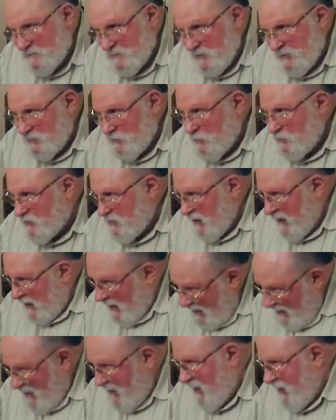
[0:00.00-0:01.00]
It's who's
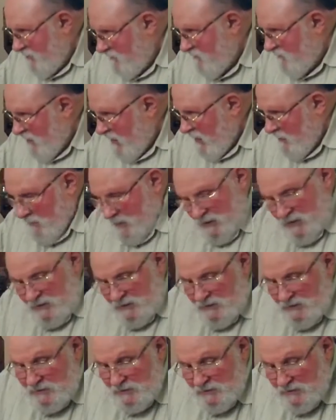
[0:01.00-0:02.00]
in the environment.
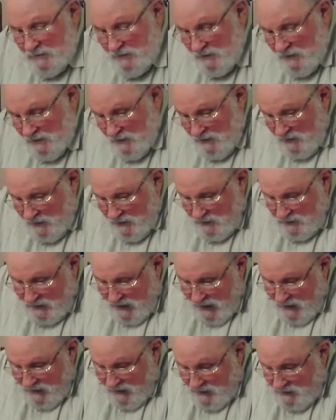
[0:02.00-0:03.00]

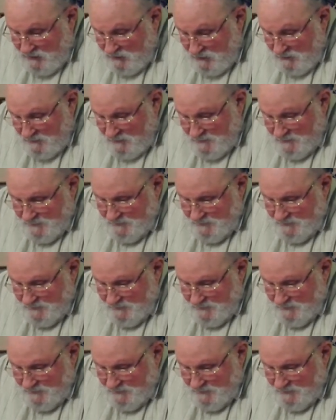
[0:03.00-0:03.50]
There it is.